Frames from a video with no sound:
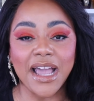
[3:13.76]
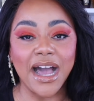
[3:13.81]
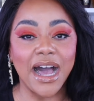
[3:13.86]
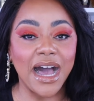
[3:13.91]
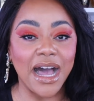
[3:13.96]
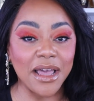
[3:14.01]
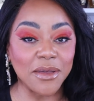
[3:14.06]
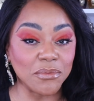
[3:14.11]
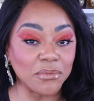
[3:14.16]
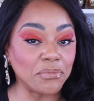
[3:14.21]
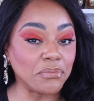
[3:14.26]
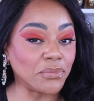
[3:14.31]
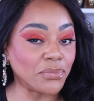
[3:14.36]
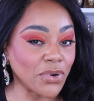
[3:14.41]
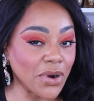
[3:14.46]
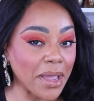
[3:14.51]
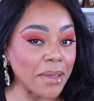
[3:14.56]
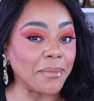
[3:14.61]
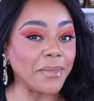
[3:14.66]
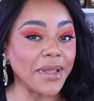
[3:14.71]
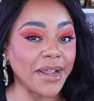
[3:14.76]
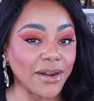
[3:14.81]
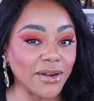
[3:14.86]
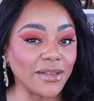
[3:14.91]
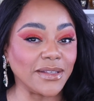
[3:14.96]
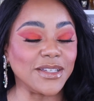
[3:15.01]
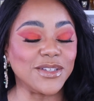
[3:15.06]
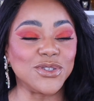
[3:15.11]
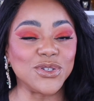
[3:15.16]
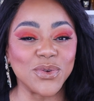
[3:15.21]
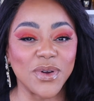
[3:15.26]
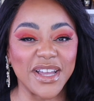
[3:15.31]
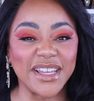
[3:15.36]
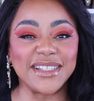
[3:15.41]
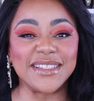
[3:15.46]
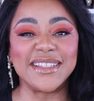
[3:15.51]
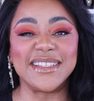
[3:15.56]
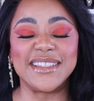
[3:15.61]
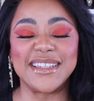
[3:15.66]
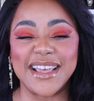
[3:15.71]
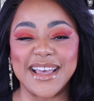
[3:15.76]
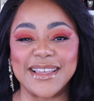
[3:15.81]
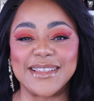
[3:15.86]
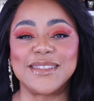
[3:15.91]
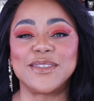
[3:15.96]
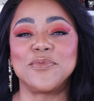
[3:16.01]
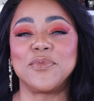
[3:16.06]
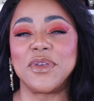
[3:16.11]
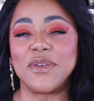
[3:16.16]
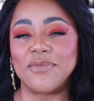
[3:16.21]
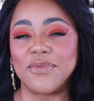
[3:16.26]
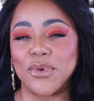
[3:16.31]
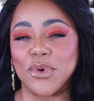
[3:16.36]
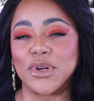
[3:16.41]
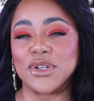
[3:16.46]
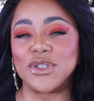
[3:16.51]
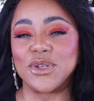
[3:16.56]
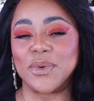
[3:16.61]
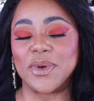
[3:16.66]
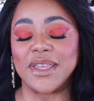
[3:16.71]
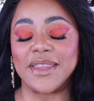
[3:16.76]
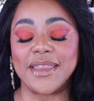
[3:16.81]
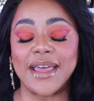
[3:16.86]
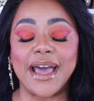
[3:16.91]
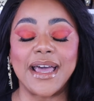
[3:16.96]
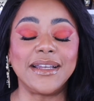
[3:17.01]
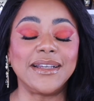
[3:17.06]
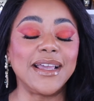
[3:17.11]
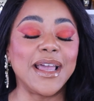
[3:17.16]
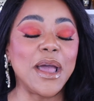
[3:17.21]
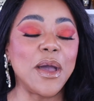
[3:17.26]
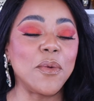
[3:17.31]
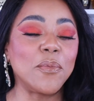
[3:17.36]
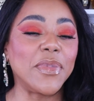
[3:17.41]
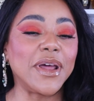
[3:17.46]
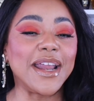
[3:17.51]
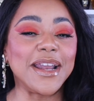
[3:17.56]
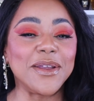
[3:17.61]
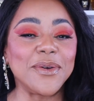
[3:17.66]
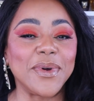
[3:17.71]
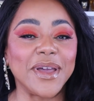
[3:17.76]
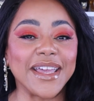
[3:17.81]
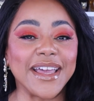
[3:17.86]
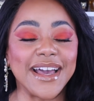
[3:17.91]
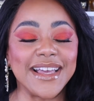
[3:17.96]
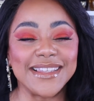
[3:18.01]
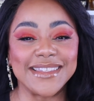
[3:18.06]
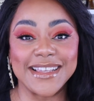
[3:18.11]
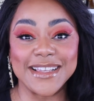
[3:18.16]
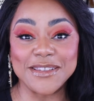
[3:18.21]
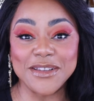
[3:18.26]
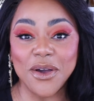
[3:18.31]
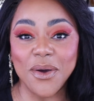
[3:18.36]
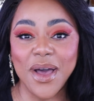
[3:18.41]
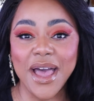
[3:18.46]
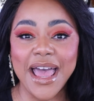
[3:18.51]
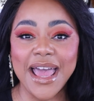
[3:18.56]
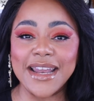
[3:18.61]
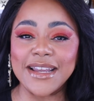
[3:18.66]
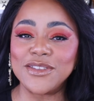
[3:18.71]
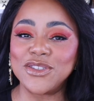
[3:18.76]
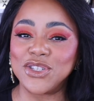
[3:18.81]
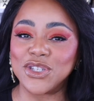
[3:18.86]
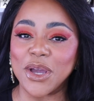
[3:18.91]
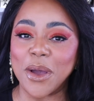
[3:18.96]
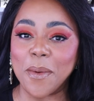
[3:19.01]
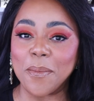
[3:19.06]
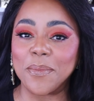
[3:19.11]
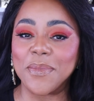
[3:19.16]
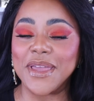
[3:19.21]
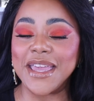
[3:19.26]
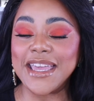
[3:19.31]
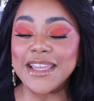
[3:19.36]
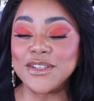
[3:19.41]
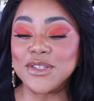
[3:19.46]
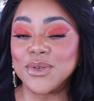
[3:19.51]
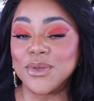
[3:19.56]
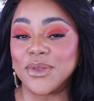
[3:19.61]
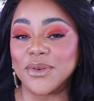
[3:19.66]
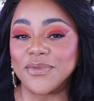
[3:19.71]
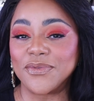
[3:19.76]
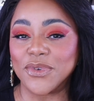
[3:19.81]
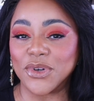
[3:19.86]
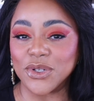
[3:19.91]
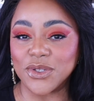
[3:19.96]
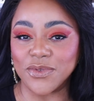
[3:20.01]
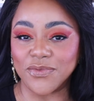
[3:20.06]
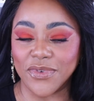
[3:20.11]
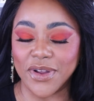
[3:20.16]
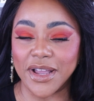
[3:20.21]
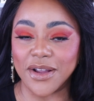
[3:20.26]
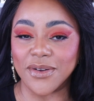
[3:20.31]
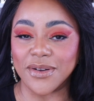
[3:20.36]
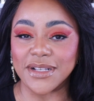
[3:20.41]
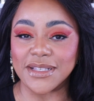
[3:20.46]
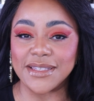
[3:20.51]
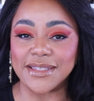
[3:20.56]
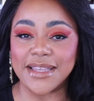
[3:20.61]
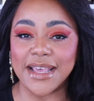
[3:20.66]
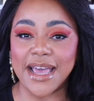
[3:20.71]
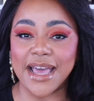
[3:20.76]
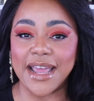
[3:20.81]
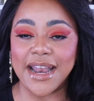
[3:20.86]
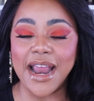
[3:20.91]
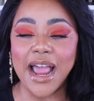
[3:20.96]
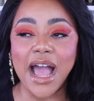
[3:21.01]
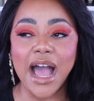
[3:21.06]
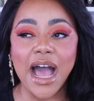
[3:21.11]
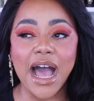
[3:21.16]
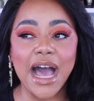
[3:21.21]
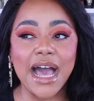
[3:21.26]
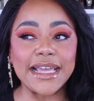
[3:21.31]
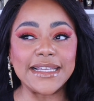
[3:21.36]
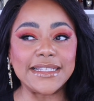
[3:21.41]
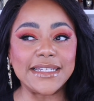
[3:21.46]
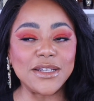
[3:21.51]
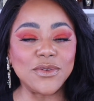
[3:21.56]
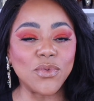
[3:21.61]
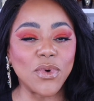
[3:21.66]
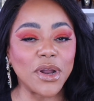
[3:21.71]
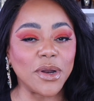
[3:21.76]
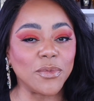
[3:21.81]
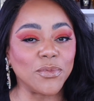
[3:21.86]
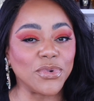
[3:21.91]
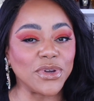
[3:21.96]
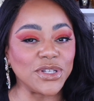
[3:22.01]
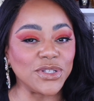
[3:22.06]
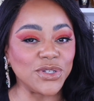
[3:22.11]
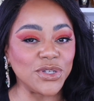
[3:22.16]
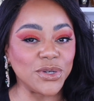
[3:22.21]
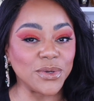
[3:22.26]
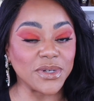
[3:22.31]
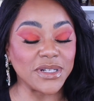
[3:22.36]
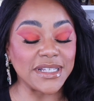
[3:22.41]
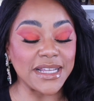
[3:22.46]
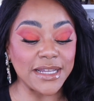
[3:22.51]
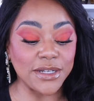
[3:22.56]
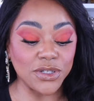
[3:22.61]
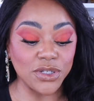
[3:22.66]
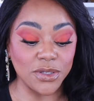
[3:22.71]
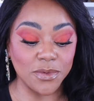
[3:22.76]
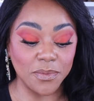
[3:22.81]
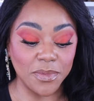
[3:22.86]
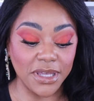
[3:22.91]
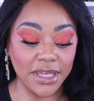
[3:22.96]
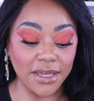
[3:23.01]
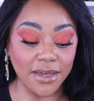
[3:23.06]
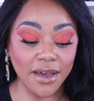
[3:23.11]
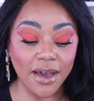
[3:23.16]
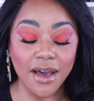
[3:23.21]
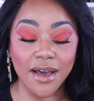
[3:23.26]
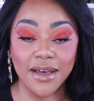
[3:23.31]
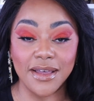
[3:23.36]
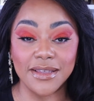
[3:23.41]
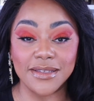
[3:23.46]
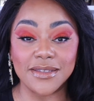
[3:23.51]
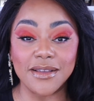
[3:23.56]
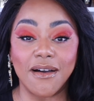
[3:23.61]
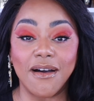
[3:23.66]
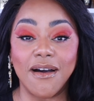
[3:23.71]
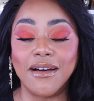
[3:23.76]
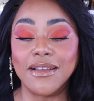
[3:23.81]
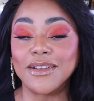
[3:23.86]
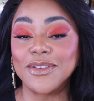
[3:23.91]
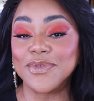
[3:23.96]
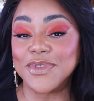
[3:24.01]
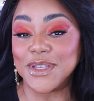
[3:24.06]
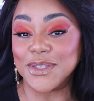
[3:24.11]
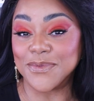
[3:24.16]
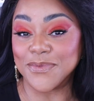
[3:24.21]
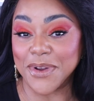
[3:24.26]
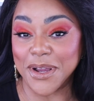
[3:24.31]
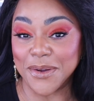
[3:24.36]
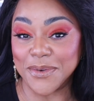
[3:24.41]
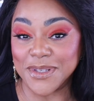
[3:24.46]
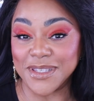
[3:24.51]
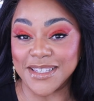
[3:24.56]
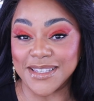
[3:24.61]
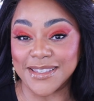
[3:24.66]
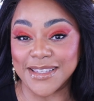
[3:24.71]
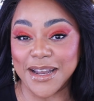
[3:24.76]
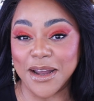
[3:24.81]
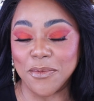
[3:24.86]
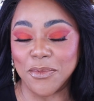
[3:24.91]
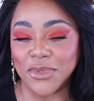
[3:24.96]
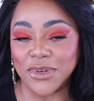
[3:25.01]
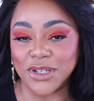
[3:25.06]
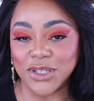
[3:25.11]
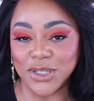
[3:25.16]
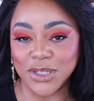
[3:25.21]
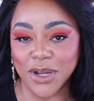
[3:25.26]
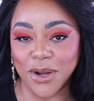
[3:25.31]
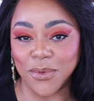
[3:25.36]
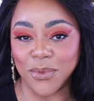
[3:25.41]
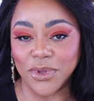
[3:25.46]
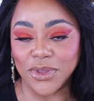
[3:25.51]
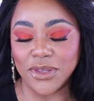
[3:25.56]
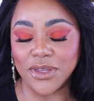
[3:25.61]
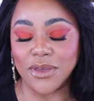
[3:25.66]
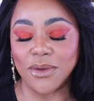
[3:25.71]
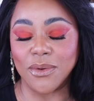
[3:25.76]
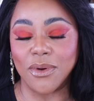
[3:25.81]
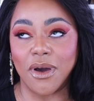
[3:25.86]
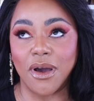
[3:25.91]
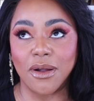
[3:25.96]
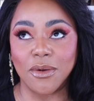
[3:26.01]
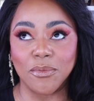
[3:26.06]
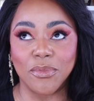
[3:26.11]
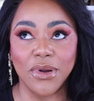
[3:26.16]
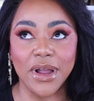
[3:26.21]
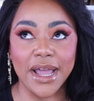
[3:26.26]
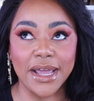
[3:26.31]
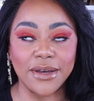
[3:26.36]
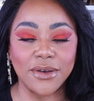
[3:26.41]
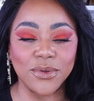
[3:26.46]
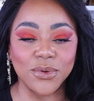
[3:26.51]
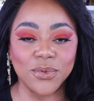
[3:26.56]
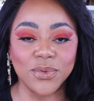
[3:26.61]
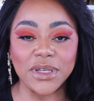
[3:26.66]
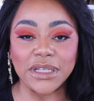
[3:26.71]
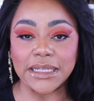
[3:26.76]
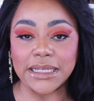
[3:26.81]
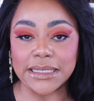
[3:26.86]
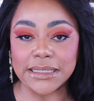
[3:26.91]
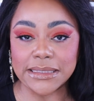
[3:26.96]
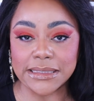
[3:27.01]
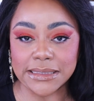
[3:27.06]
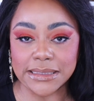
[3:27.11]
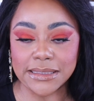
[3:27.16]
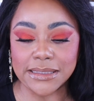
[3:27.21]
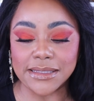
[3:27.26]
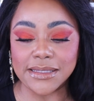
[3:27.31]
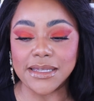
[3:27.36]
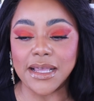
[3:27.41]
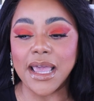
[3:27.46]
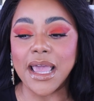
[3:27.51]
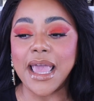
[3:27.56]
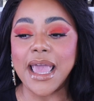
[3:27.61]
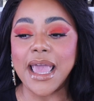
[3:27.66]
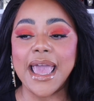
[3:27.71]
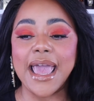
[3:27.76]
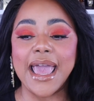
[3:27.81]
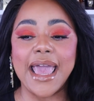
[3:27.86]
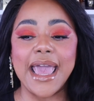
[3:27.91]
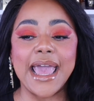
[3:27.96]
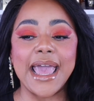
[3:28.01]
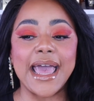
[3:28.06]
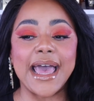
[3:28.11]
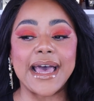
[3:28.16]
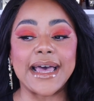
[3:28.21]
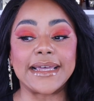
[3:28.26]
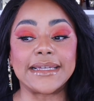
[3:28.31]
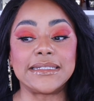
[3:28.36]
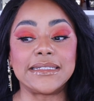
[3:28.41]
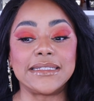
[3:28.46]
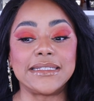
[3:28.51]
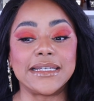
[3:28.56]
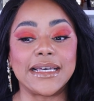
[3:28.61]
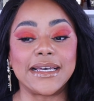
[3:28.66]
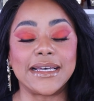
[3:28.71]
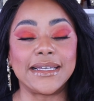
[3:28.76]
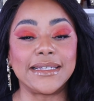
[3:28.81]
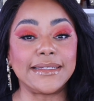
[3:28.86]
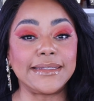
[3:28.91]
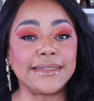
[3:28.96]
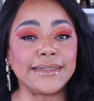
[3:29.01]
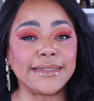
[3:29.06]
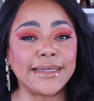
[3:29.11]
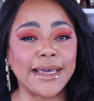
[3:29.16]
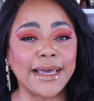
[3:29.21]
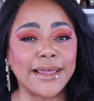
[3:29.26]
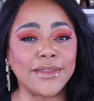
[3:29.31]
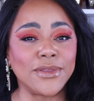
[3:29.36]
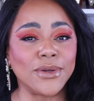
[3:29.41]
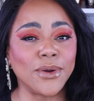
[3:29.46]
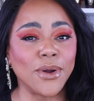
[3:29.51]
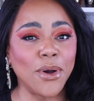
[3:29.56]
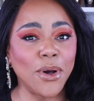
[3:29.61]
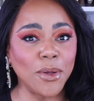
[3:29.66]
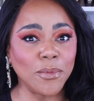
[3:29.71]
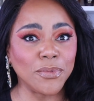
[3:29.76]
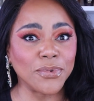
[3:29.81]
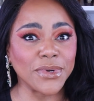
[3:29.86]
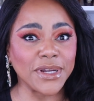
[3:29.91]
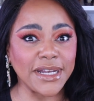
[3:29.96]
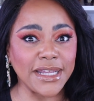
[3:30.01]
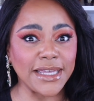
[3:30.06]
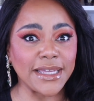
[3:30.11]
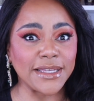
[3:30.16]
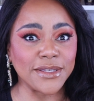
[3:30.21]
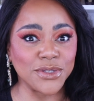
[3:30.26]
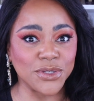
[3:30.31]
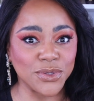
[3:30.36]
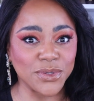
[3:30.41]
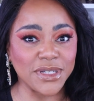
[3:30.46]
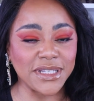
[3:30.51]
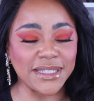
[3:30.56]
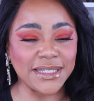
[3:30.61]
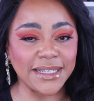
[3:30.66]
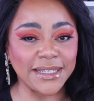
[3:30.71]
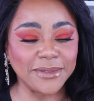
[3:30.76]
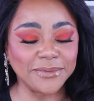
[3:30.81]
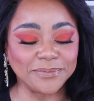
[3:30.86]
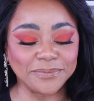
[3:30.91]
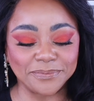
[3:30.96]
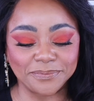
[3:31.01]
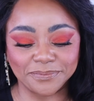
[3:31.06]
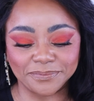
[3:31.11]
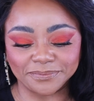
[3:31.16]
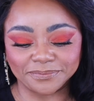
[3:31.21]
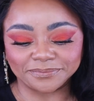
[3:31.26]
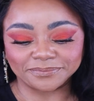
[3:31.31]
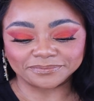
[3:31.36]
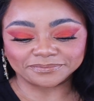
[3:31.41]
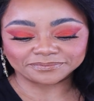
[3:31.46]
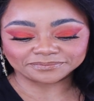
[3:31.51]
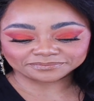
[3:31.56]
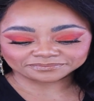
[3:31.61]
I'm primarily trying to test before doing that. But anyway, guys, let's go ahead and jump into the first fragrance that I did want to bring to your attention, because all of these fragrances that I'm going to share with you are brand new releases. And yeah, they're all pretty interesting. All right,